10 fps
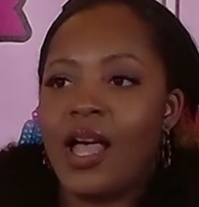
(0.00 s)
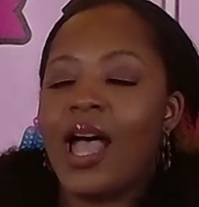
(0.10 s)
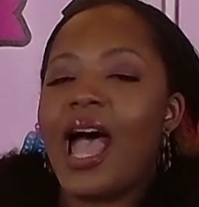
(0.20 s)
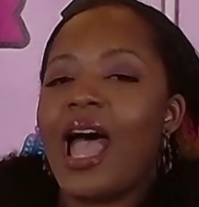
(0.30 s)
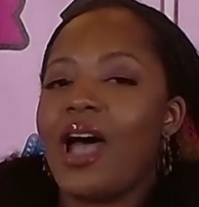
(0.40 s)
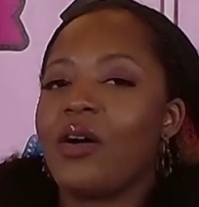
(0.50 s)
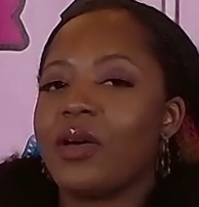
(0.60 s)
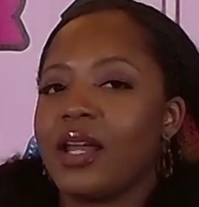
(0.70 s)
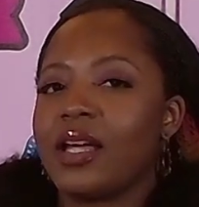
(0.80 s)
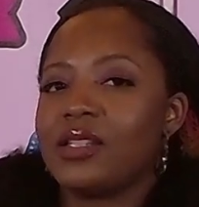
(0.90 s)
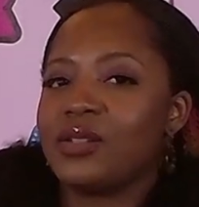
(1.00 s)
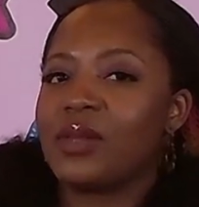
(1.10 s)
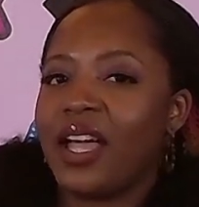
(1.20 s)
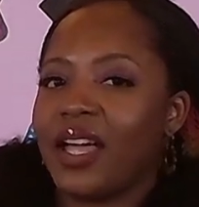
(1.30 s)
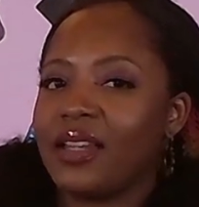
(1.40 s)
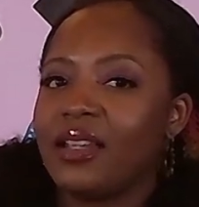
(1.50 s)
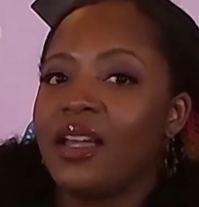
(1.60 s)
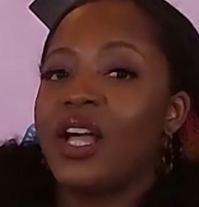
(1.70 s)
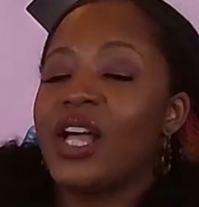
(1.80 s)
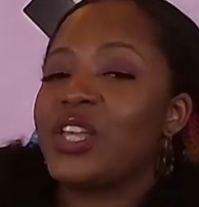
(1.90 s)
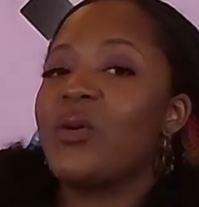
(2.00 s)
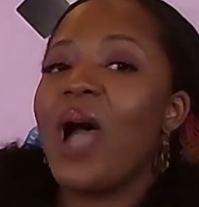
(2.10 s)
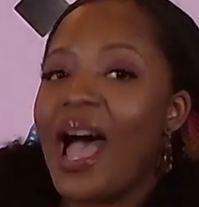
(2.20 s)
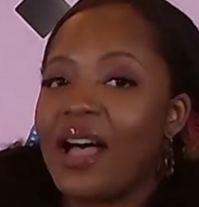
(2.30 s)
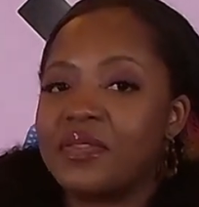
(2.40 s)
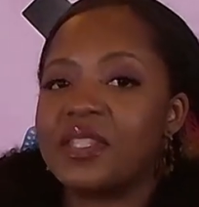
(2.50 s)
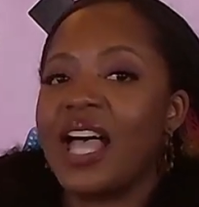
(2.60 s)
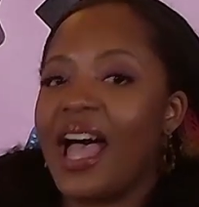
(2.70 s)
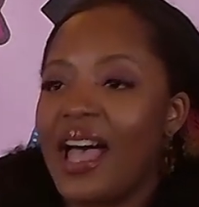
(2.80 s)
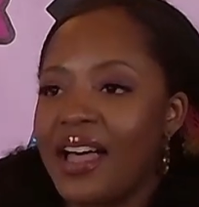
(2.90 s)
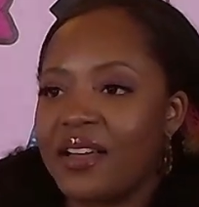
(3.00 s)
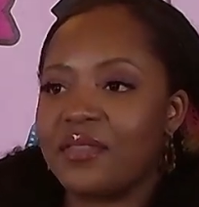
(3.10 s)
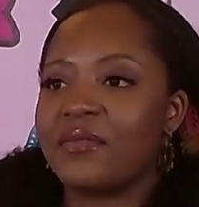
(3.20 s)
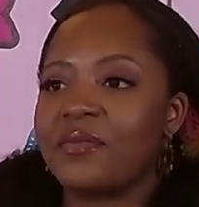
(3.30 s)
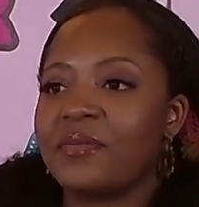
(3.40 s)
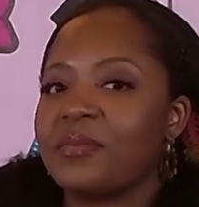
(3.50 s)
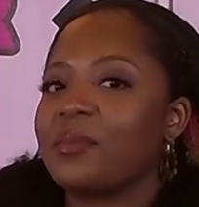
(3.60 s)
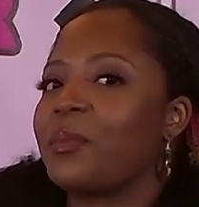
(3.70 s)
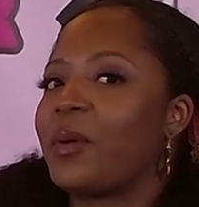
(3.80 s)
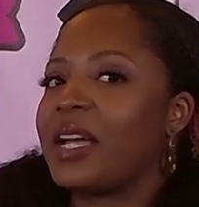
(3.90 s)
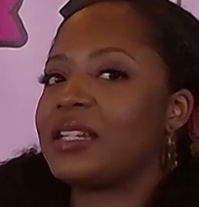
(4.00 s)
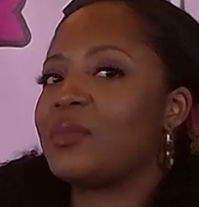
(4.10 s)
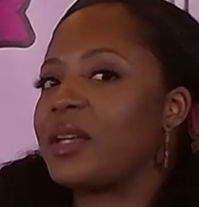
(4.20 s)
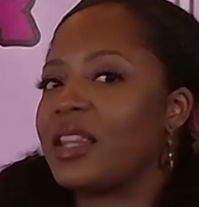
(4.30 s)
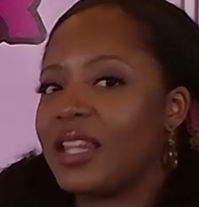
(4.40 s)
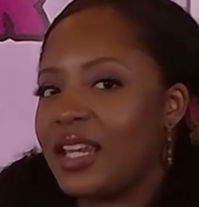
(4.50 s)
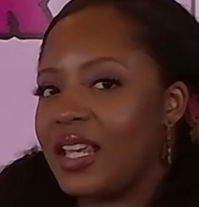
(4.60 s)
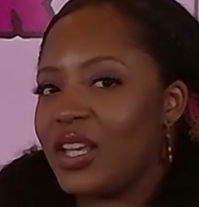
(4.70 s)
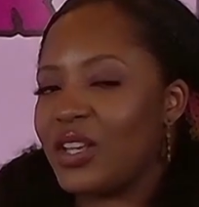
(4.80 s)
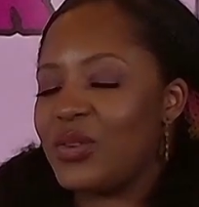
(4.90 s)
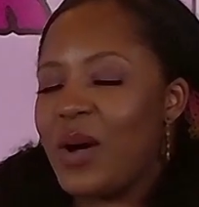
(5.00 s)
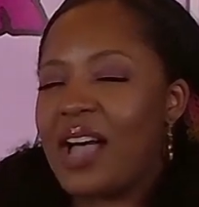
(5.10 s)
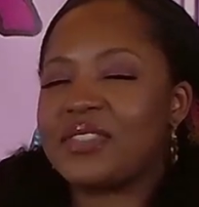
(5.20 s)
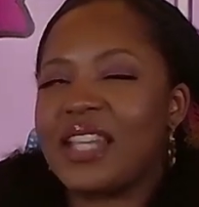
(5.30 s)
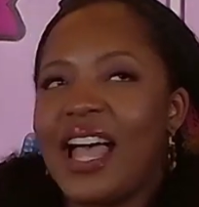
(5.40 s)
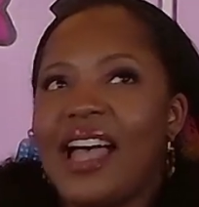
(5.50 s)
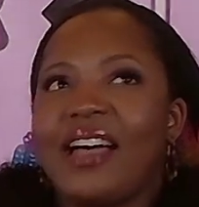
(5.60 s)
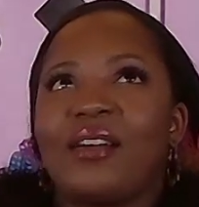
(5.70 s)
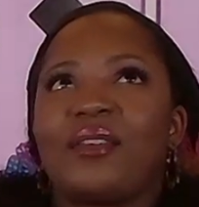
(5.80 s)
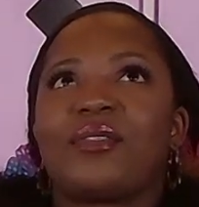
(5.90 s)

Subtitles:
How can I do that? You have to have brandability. You have to have...